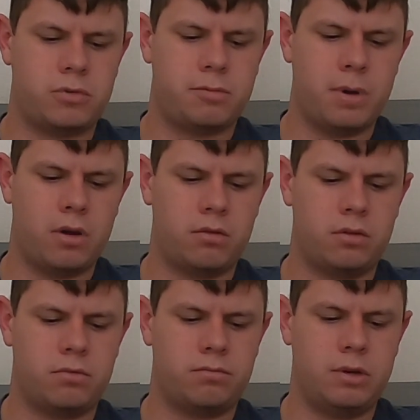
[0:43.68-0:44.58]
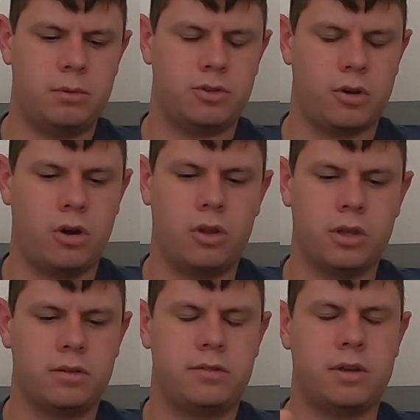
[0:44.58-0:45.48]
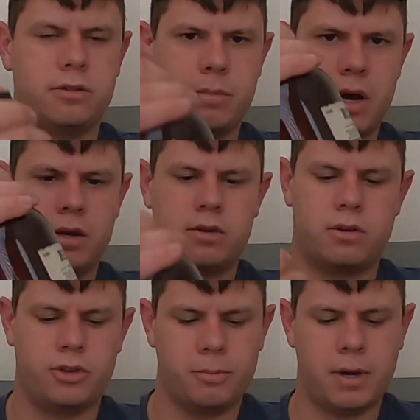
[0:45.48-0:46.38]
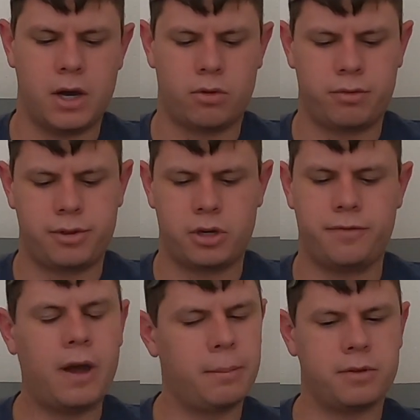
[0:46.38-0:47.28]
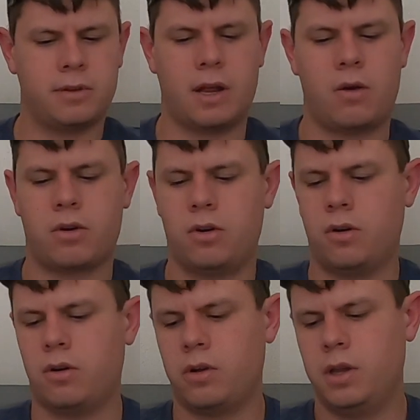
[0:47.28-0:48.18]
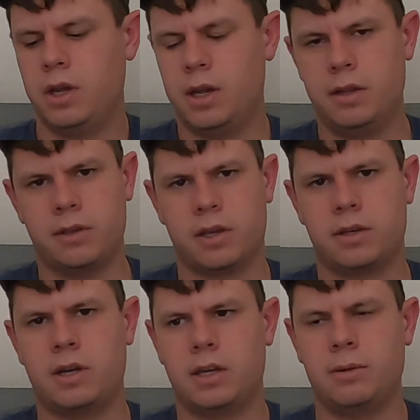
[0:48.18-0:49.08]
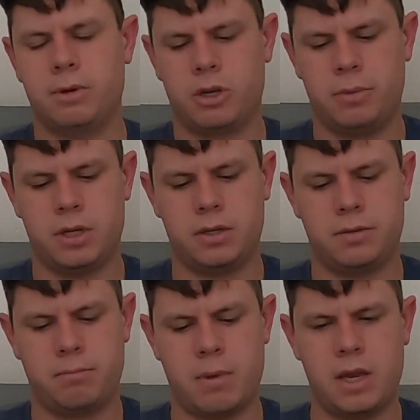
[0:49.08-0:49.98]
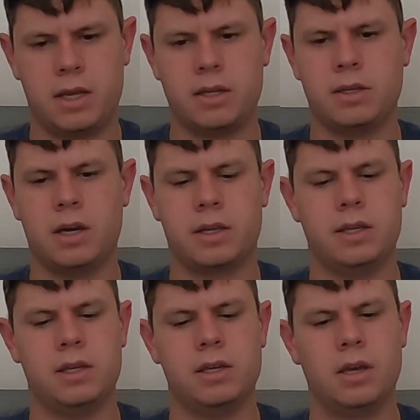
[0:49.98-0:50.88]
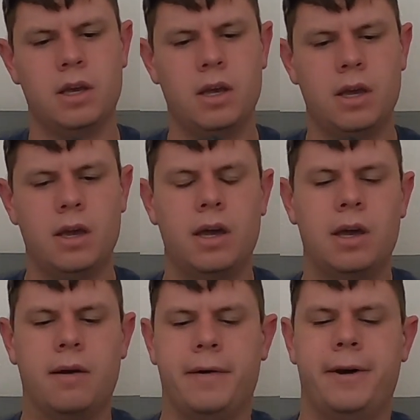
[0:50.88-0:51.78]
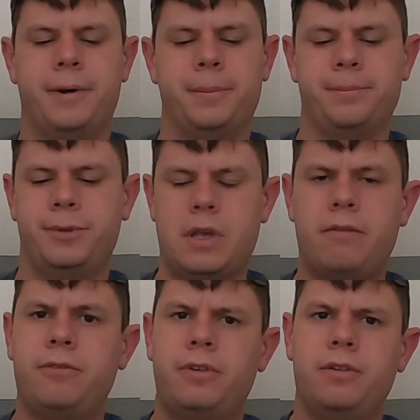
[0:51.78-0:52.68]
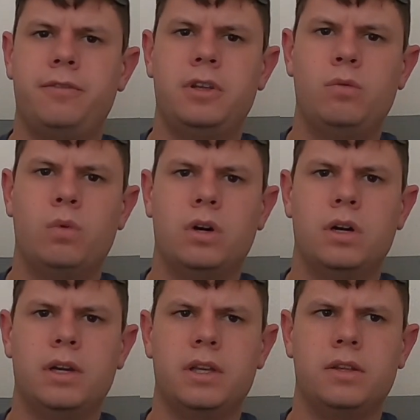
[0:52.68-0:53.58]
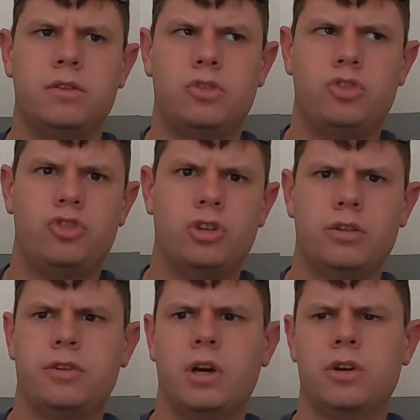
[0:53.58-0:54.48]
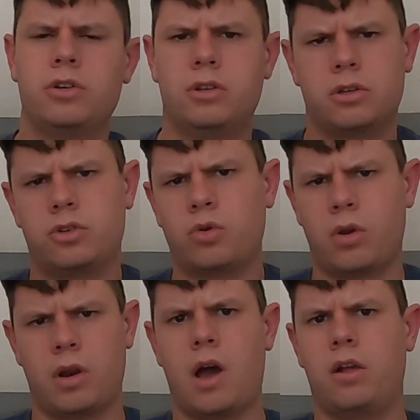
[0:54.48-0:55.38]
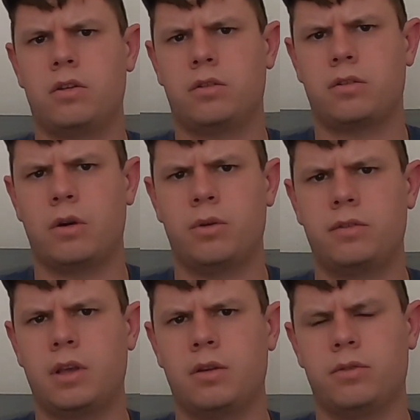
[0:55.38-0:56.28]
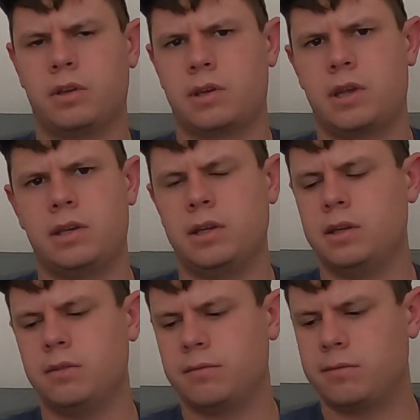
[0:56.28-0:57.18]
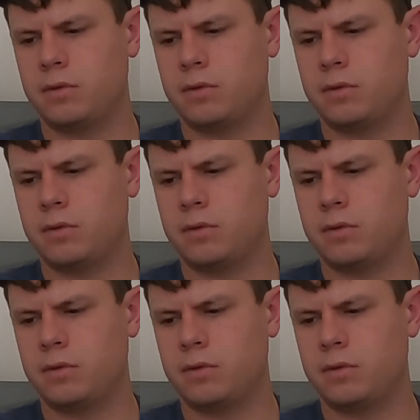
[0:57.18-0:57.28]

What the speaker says: It's about pretty much all it says about it on the bottle. 35% alcohol. It's a Kentucky bourbon, made in Kentucky. 750 was just under $20. I want to say it was like 19.